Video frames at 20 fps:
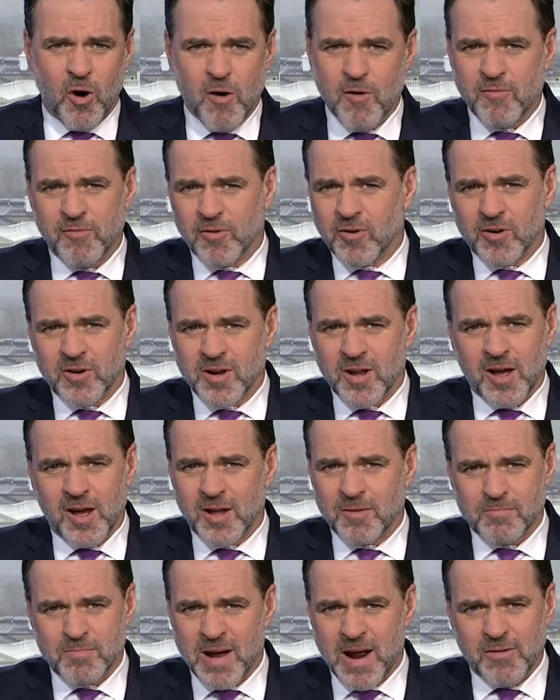over
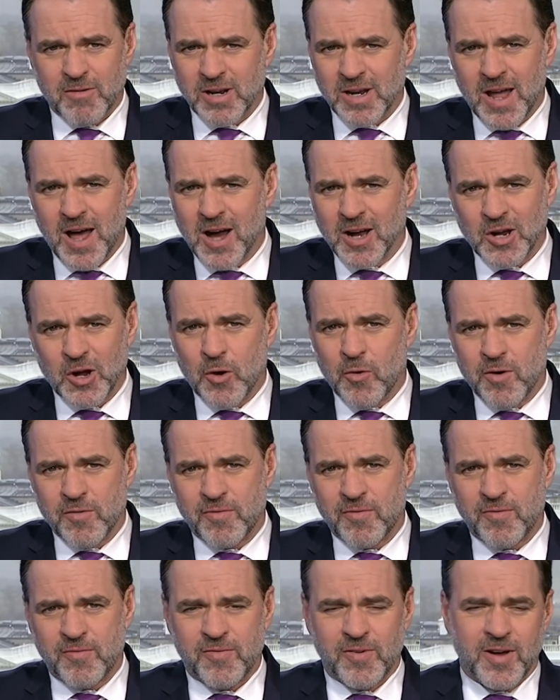at Mar-a-Lago if
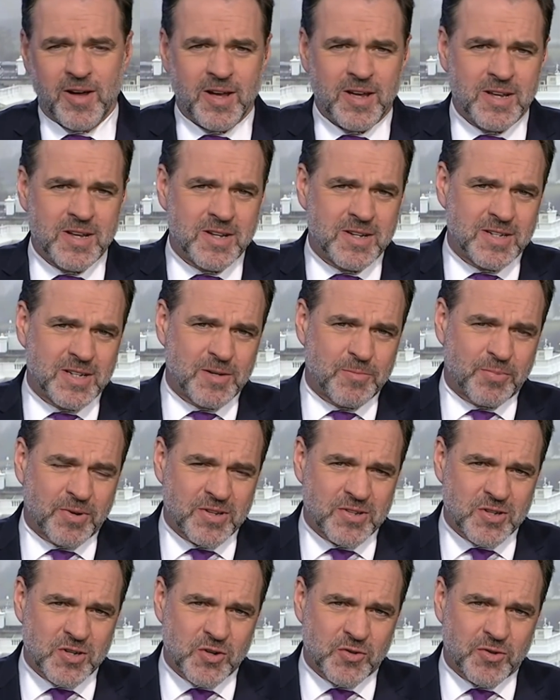uh, indeed
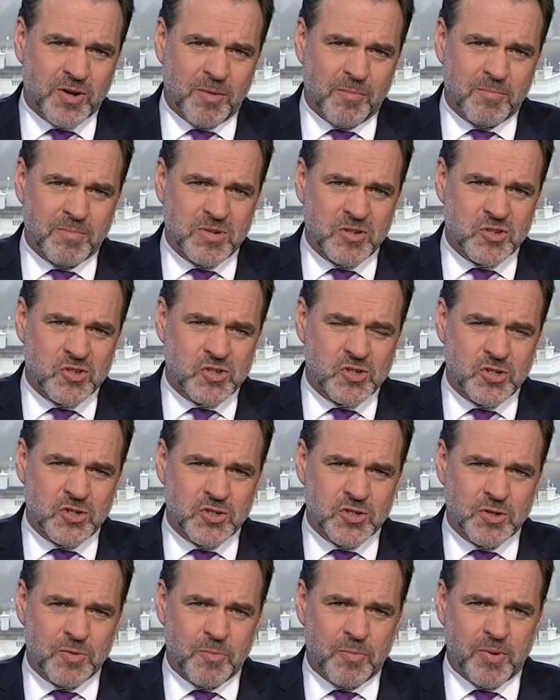President Trump meets Xi
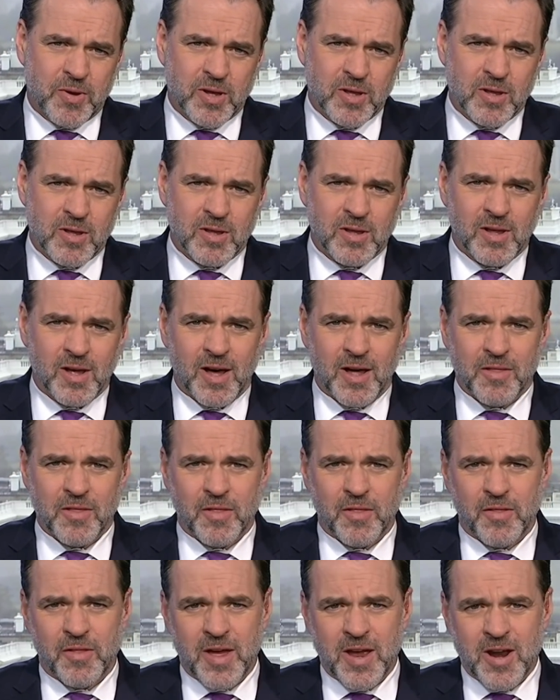Jinping uh,
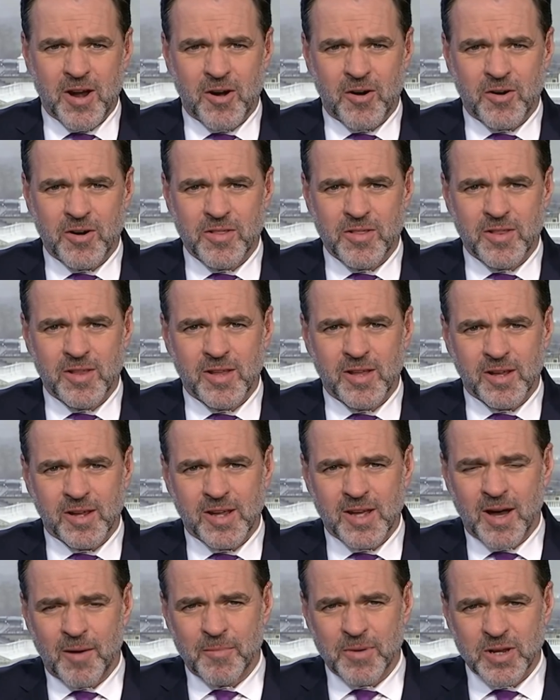there in the
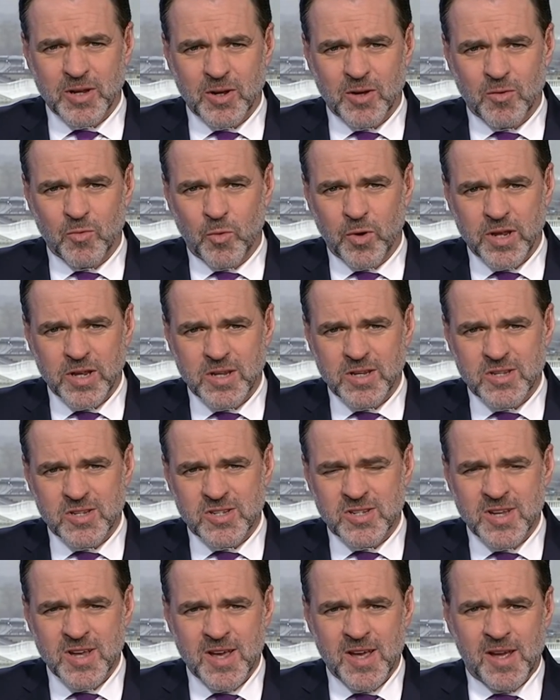coming
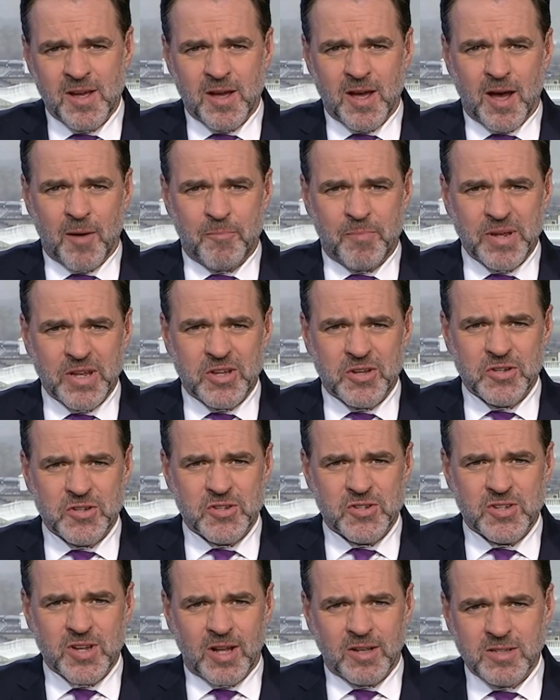weeks. Uh,
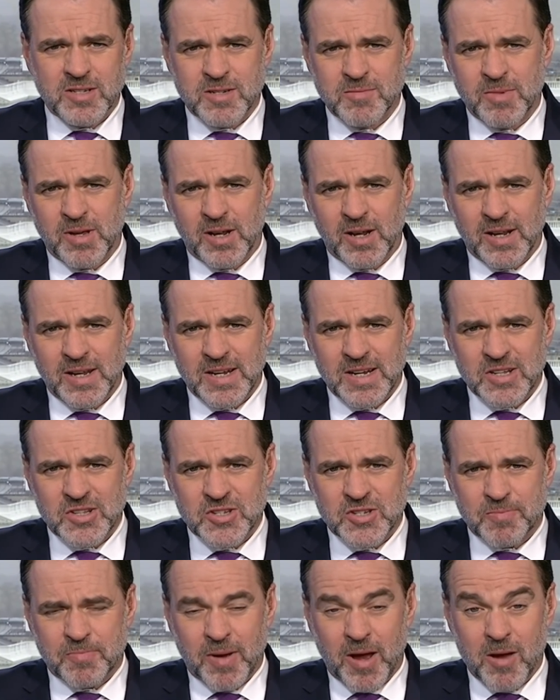because ultimately
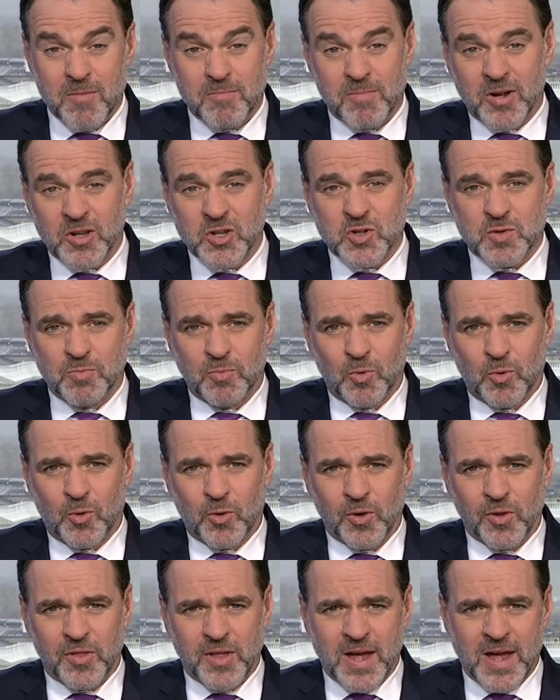it's about much
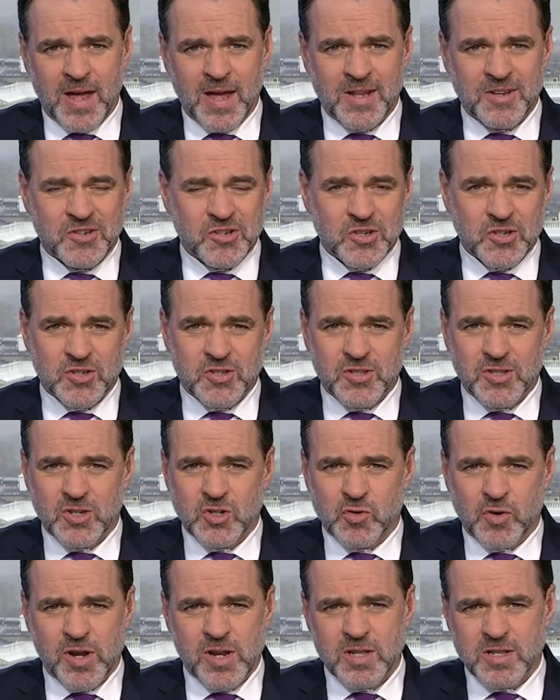more than just the
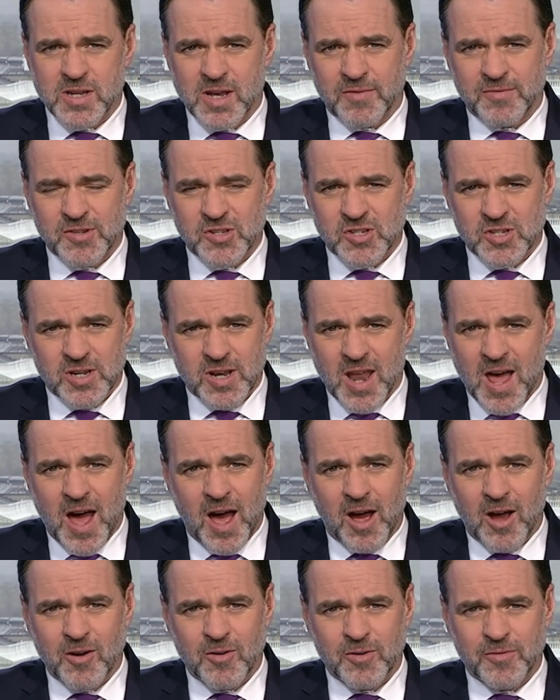trade deficit
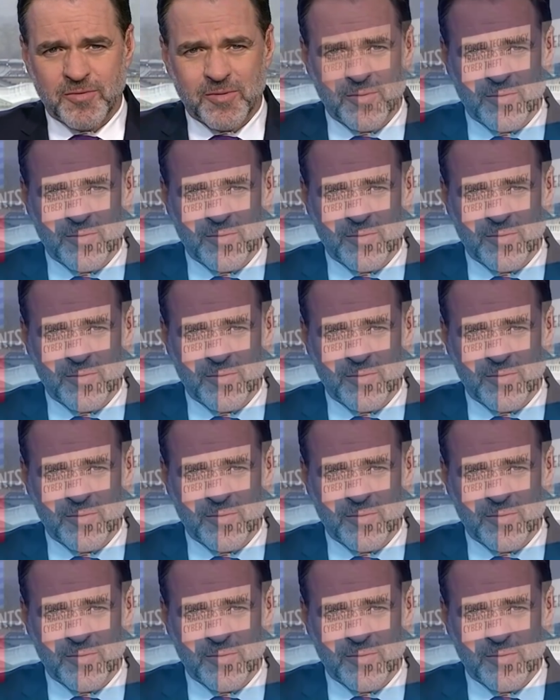now. If you